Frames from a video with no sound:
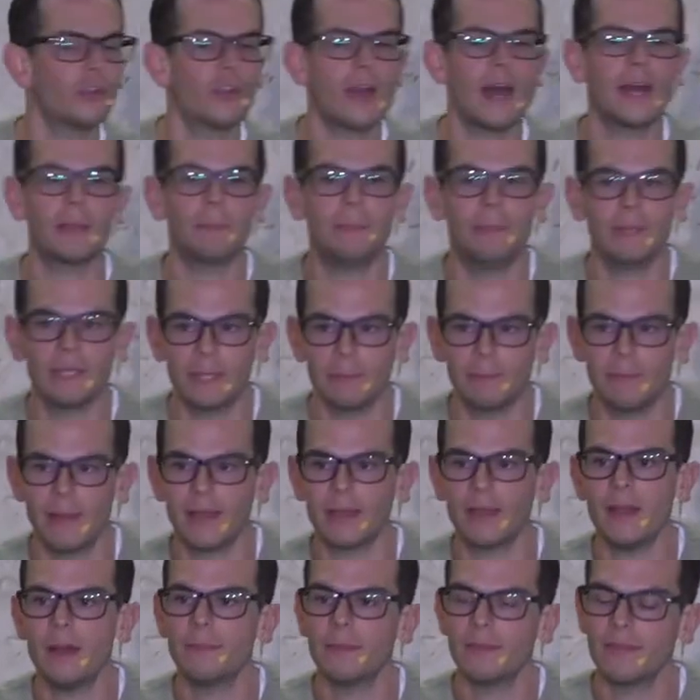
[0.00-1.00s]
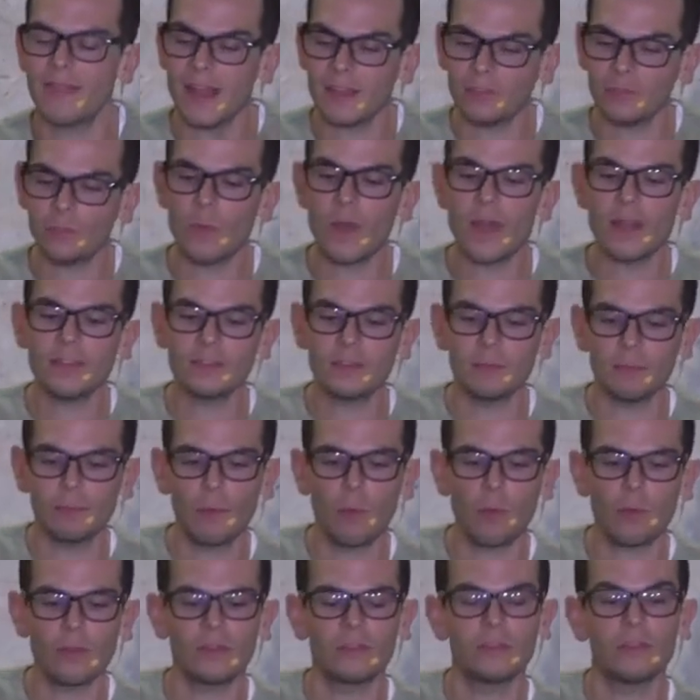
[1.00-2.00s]
know how to pick it back up. And that's why it's
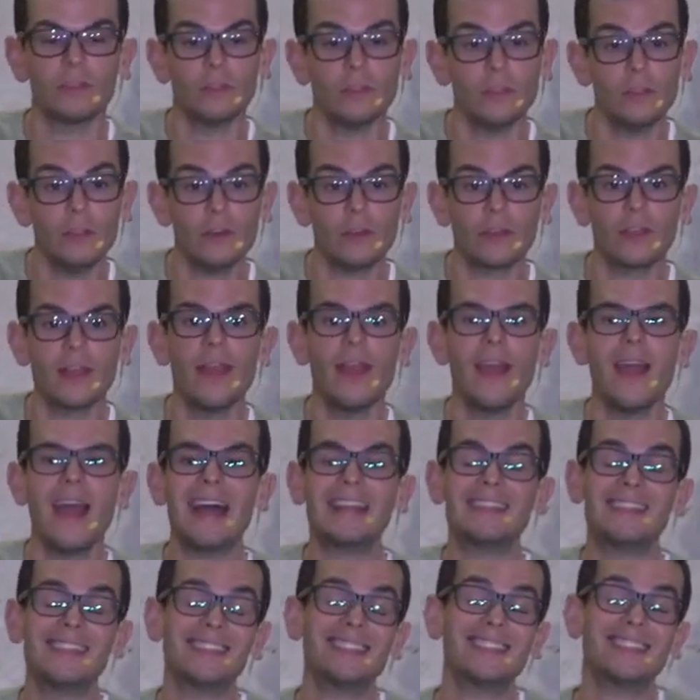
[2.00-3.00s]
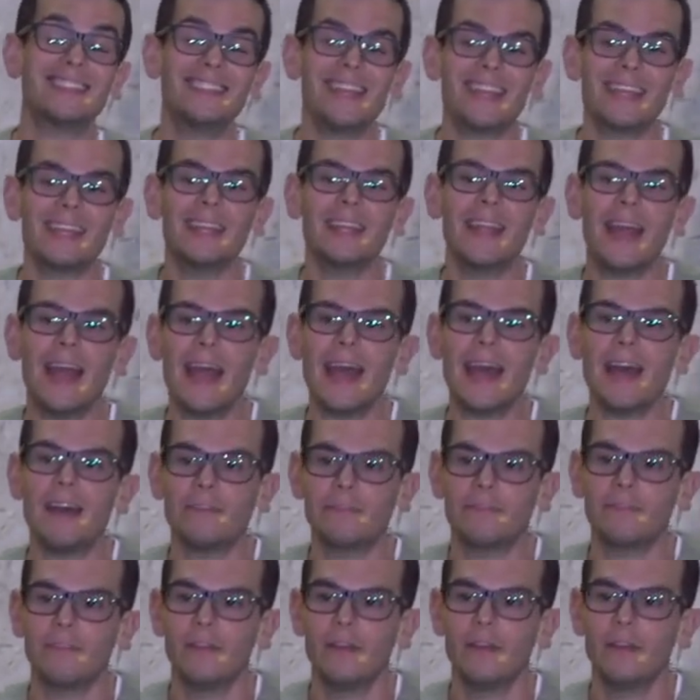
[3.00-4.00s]
important to look at the second
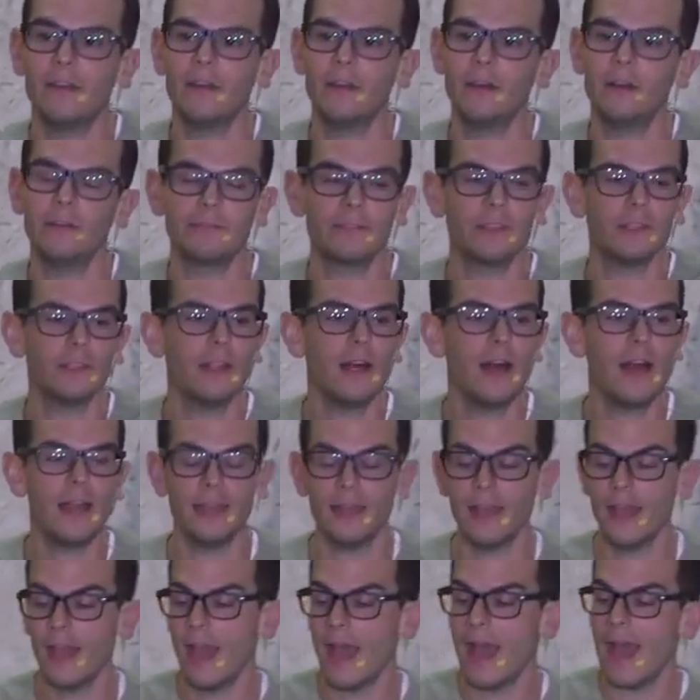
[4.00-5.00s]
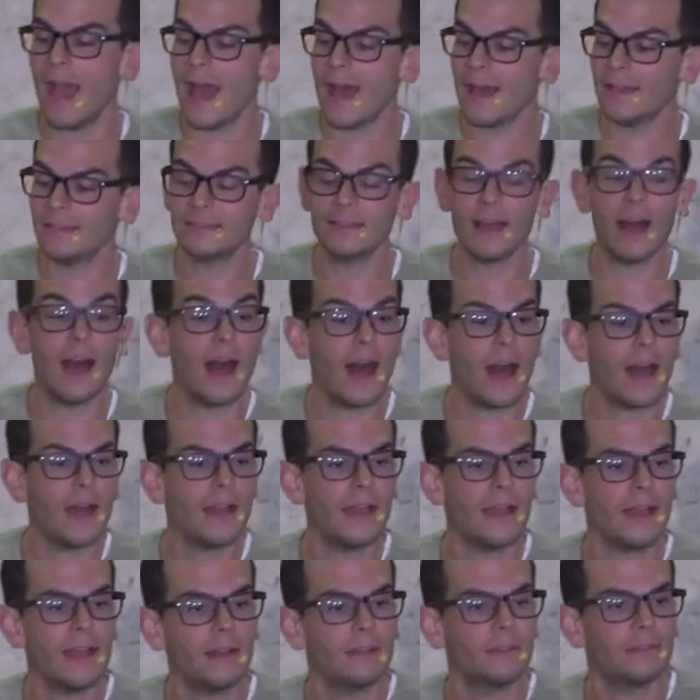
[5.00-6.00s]
half of the line. As I
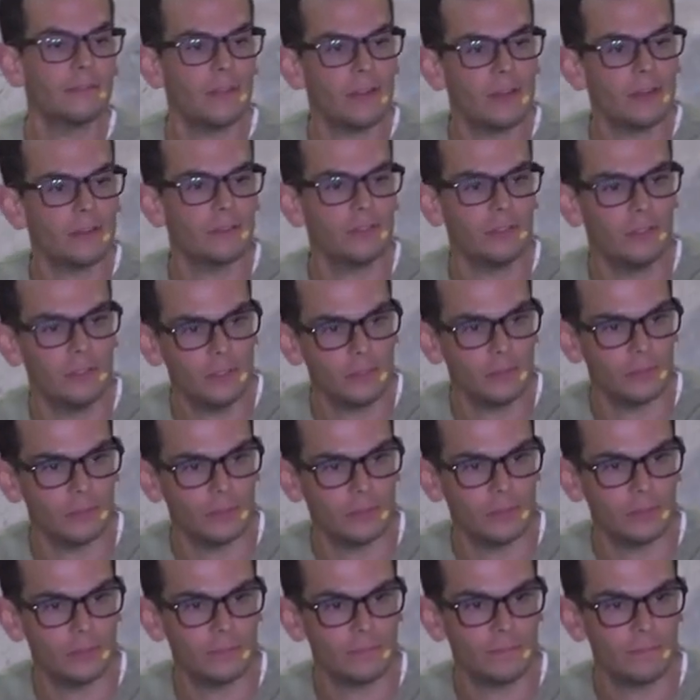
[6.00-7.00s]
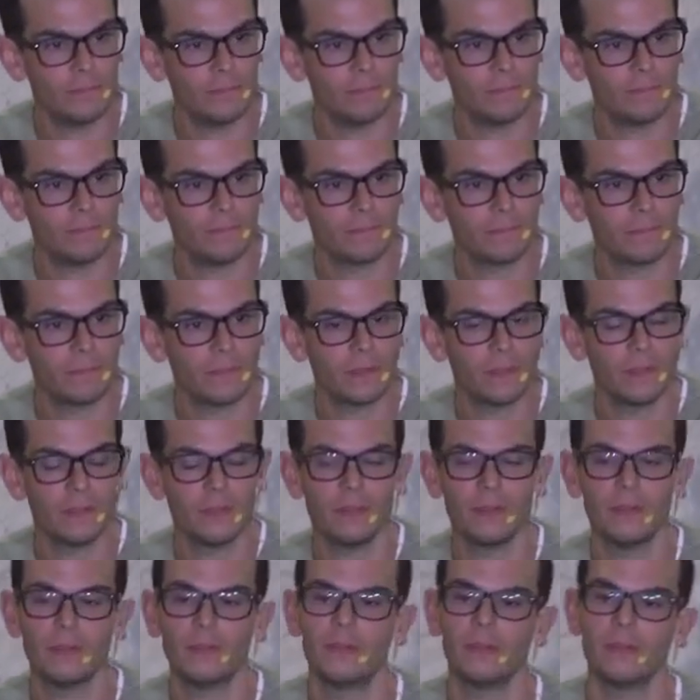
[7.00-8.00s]
have loved you,
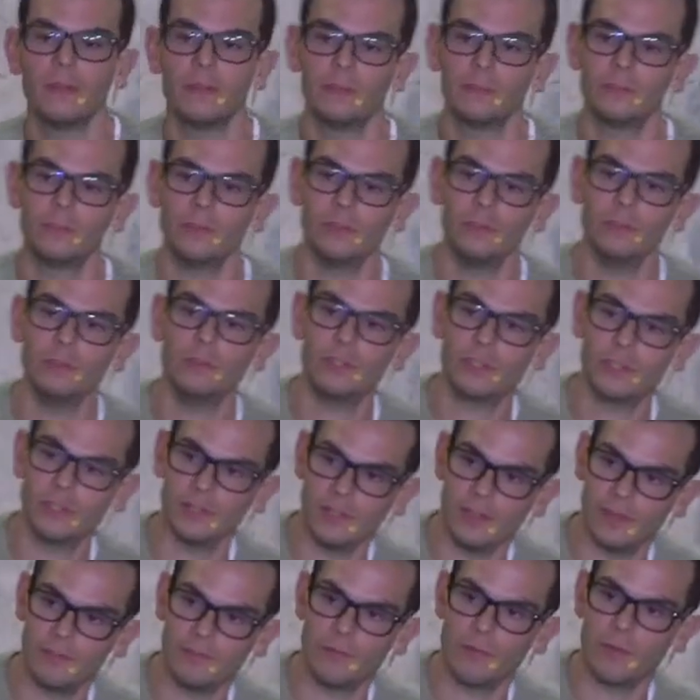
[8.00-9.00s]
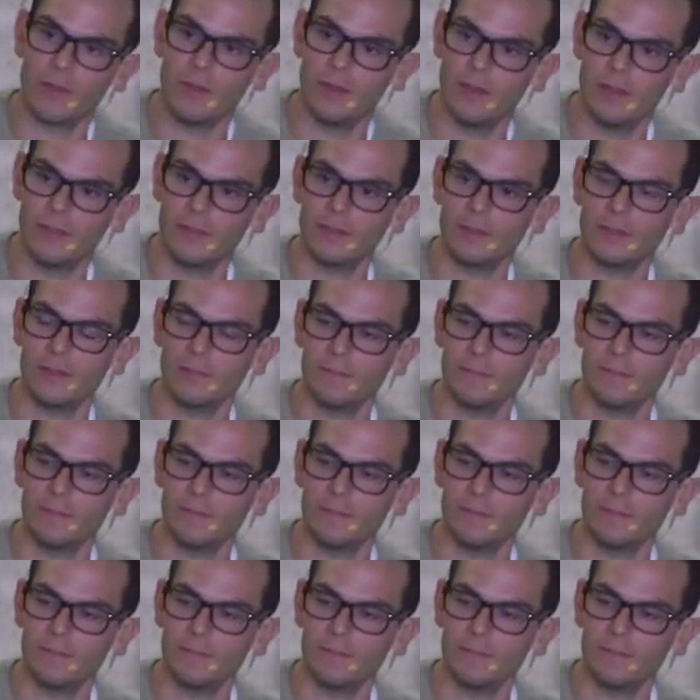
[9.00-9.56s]
so you should love one another.